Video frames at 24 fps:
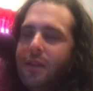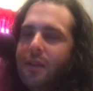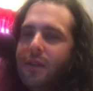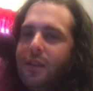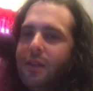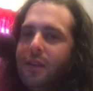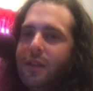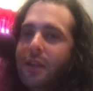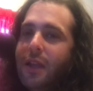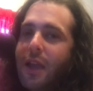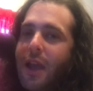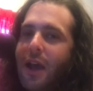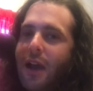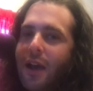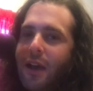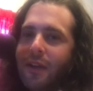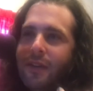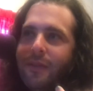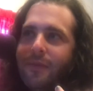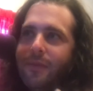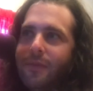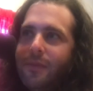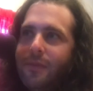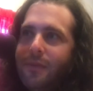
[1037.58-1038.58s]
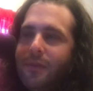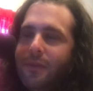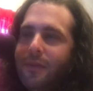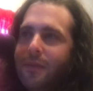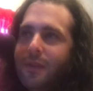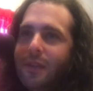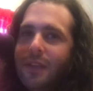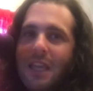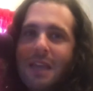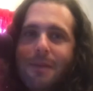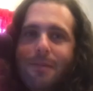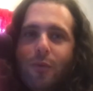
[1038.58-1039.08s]
yeah,
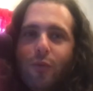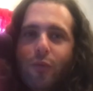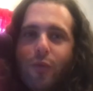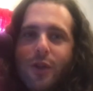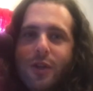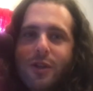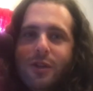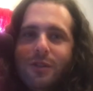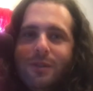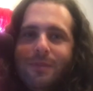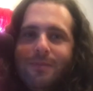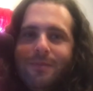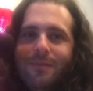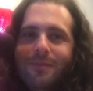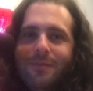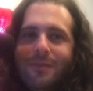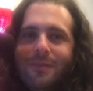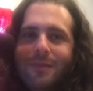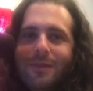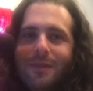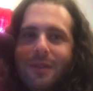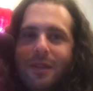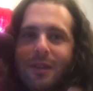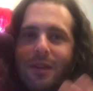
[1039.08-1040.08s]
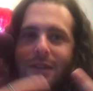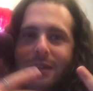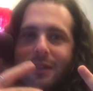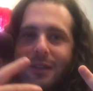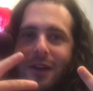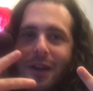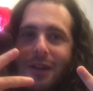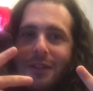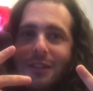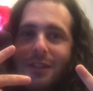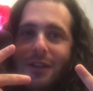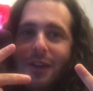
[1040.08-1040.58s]
keep it real.
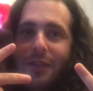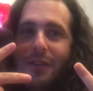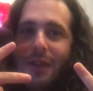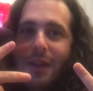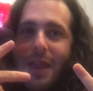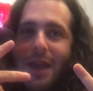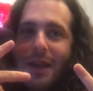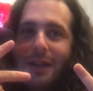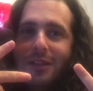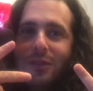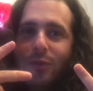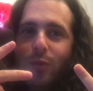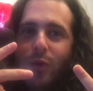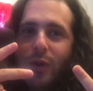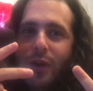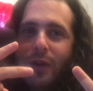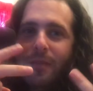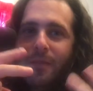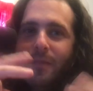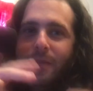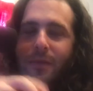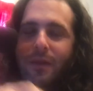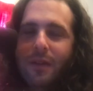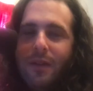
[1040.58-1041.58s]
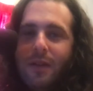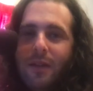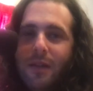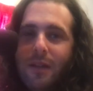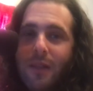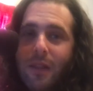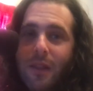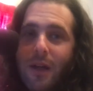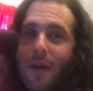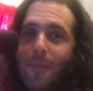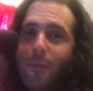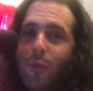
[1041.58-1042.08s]
Talk to you on the next one.
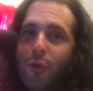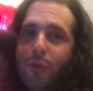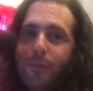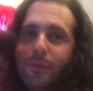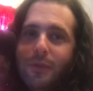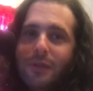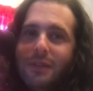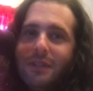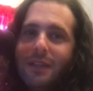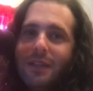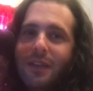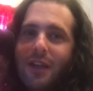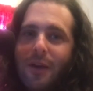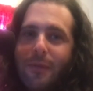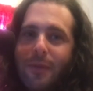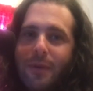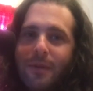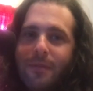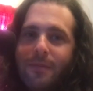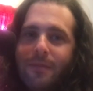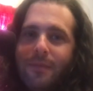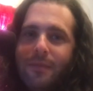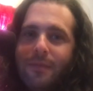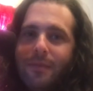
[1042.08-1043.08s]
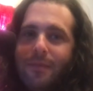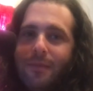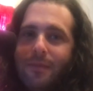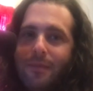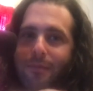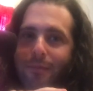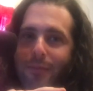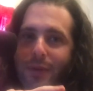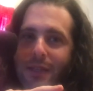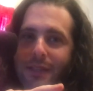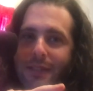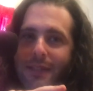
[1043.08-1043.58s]
A lot more music coming.
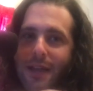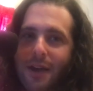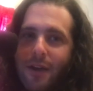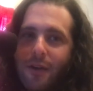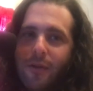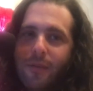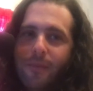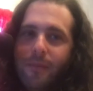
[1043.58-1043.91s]
Peace out.